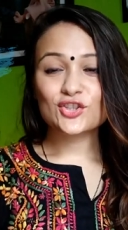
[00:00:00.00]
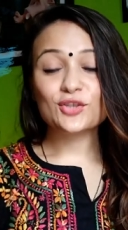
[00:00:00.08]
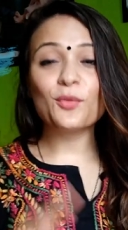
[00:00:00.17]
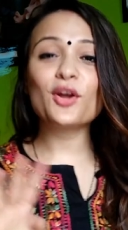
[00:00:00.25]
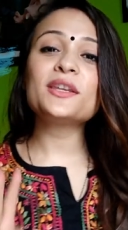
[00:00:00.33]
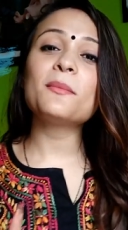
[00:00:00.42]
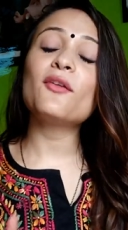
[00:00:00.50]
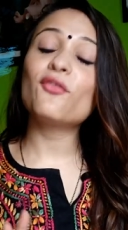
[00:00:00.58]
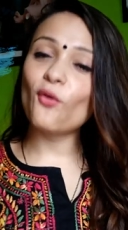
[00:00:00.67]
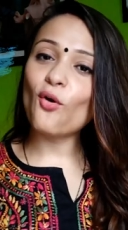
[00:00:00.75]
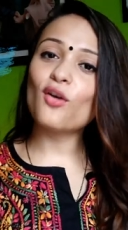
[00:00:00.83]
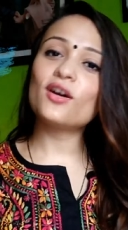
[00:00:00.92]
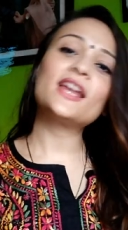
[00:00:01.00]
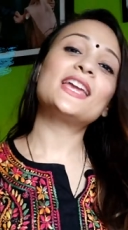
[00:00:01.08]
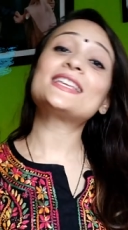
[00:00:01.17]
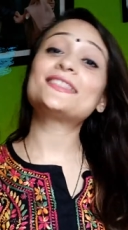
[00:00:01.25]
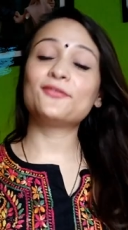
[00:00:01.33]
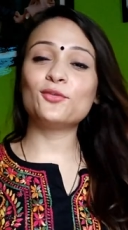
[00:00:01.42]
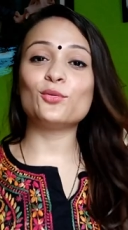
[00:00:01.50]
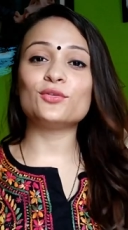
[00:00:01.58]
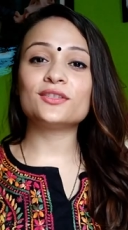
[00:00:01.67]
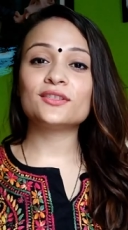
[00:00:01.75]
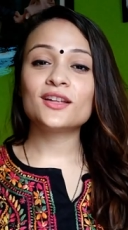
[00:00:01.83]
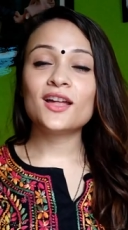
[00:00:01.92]
So point number 4 is
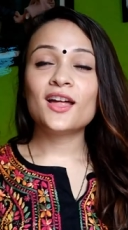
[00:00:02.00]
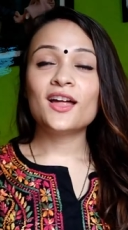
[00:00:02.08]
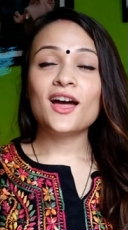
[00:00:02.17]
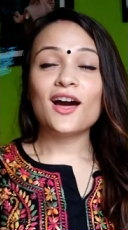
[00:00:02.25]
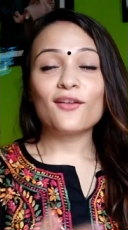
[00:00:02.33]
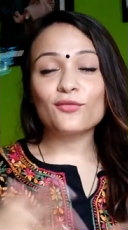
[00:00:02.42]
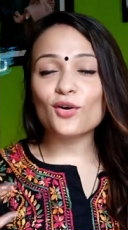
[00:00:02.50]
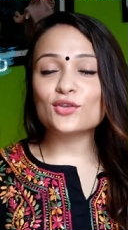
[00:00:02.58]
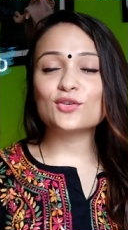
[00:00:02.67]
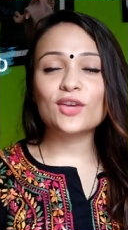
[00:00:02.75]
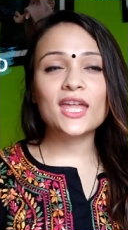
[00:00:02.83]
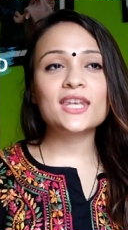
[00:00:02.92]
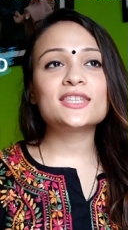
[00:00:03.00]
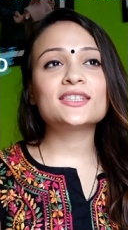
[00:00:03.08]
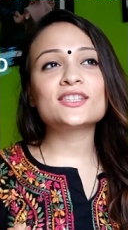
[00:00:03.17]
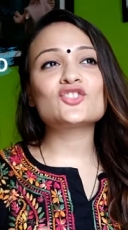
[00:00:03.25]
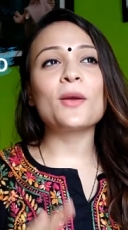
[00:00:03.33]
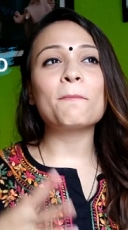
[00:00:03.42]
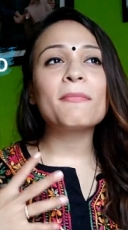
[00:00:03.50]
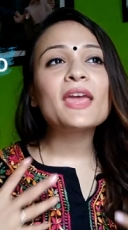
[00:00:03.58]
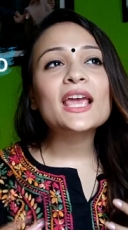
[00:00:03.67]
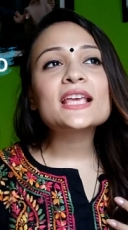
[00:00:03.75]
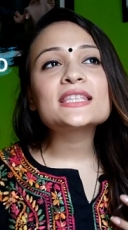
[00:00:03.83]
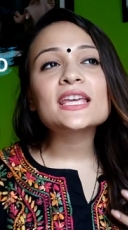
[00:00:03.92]
food. Of course, you get such
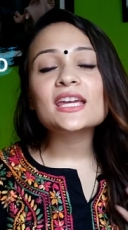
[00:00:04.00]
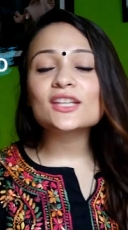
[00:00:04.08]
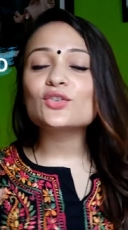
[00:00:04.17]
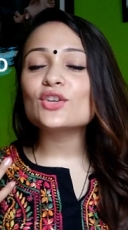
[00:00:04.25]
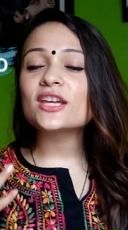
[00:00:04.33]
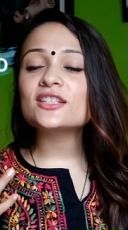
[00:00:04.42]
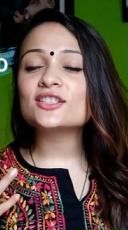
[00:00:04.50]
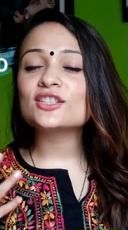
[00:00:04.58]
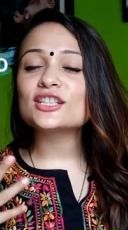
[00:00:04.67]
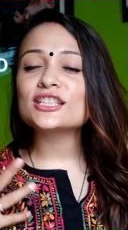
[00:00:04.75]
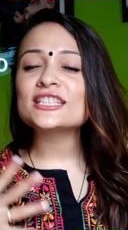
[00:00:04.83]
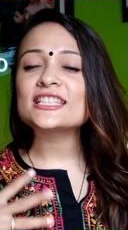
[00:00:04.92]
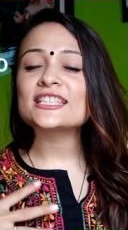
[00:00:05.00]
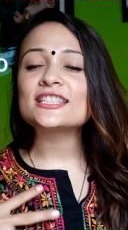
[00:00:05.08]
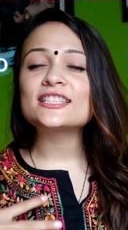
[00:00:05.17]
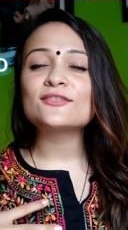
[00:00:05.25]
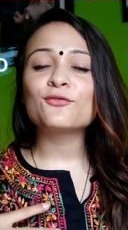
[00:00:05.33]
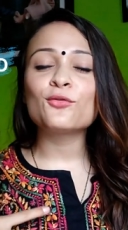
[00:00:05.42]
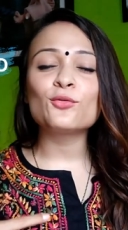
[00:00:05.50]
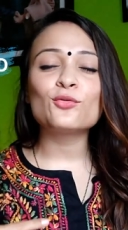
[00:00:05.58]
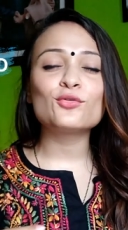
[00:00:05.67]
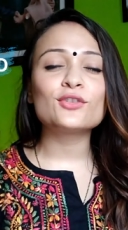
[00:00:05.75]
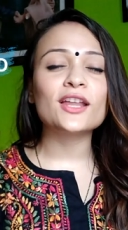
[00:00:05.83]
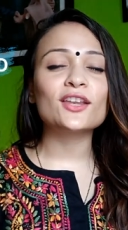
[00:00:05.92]
amazing Indonesian
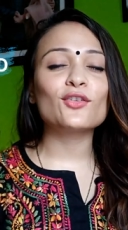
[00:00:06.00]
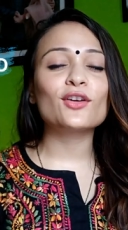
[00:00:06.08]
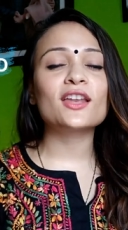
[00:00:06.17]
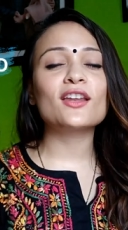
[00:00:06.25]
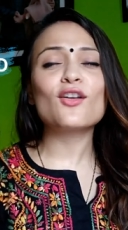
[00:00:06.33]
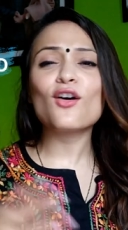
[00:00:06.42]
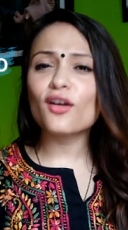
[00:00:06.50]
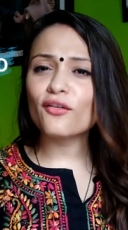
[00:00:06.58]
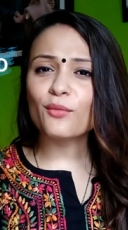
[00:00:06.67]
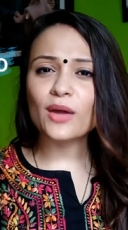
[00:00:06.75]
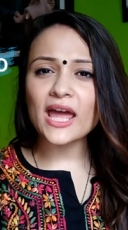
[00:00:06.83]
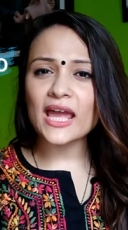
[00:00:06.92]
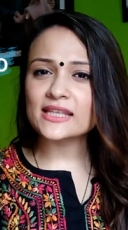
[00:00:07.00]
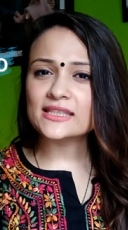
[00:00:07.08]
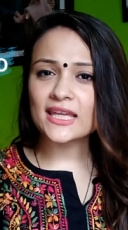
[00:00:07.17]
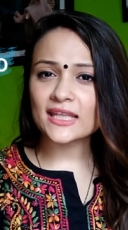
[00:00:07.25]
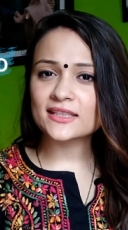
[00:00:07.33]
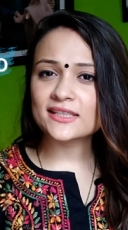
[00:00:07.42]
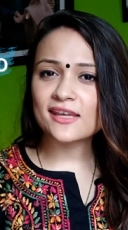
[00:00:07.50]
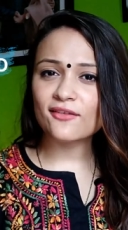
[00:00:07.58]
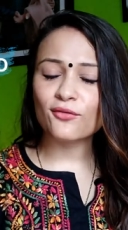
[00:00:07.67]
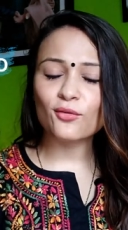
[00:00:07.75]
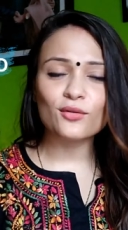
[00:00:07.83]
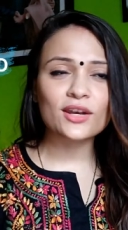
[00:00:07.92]
food and you get a lot of variety in
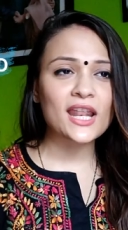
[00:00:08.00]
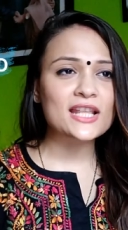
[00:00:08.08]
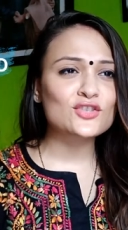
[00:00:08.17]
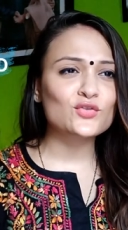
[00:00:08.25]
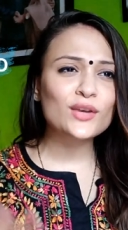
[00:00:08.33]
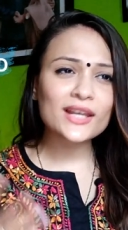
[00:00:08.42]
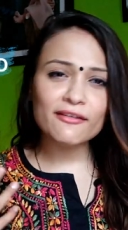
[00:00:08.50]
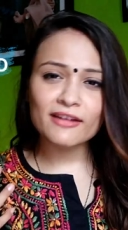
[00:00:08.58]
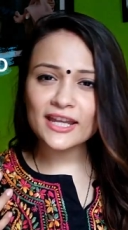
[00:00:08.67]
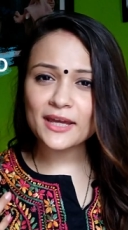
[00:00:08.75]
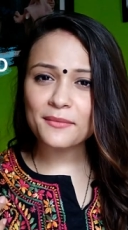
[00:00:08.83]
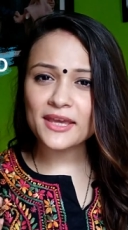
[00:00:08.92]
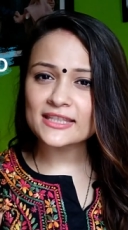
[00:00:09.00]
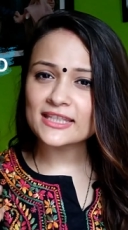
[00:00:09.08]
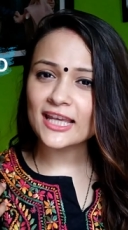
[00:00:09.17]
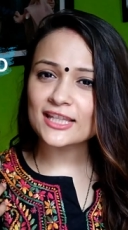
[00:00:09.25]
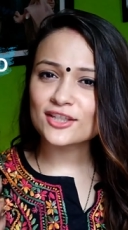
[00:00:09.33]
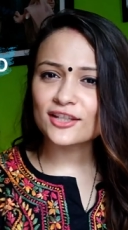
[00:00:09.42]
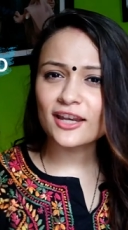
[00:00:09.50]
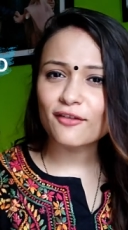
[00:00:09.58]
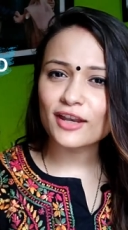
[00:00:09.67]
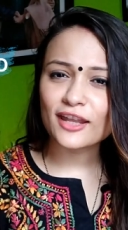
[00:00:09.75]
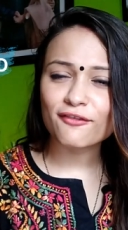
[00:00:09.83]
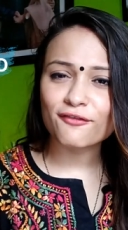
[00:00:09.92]
seafood, and it's really very amazing, it's really
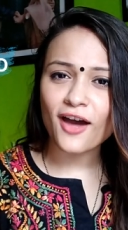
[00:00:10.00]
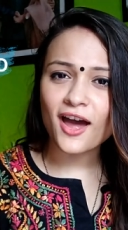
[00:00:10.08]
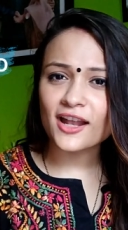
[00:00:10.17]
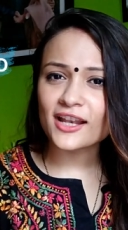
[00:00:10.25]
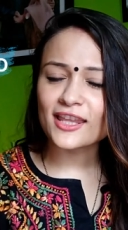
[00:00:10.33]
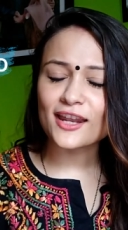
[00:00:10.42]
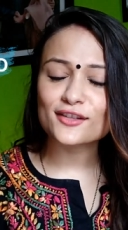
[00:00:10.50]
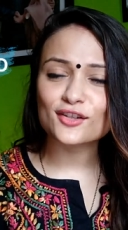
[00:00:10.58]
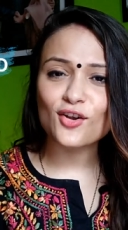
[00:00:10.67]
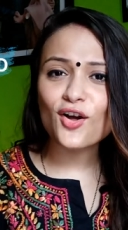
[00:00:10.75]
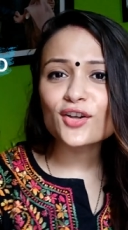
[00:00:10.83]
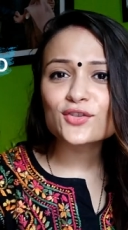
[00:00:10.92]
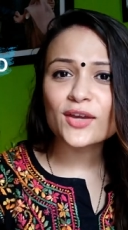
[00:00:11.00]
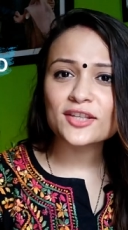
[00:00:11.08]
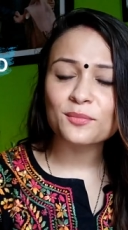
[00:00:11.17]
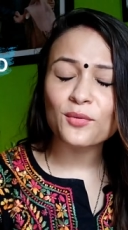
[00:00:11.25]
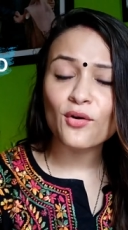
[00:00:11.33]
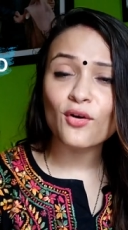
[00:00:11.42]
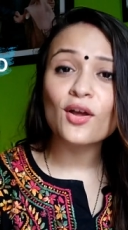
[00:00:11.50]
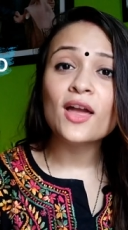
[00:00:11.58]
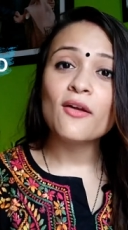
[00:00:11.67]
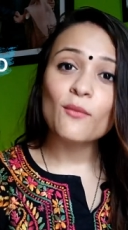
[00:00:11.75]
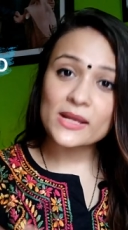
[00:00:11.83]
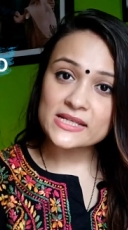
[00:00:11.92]
very fun. There is a lot to explore
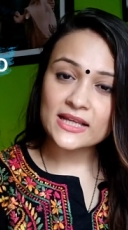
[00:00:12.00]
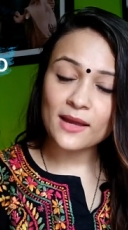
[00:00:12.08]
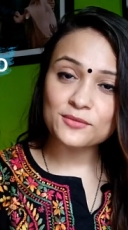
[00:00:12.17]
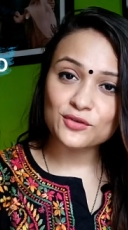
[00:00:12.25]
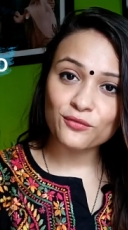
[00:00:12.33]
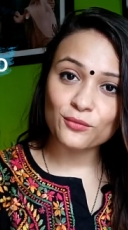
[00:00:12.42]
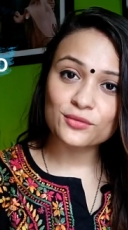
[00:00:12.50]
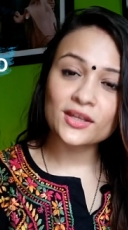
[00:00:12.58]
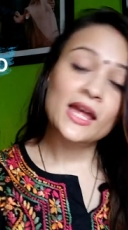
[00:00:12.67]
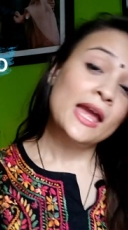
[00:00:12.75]
when it comes to food,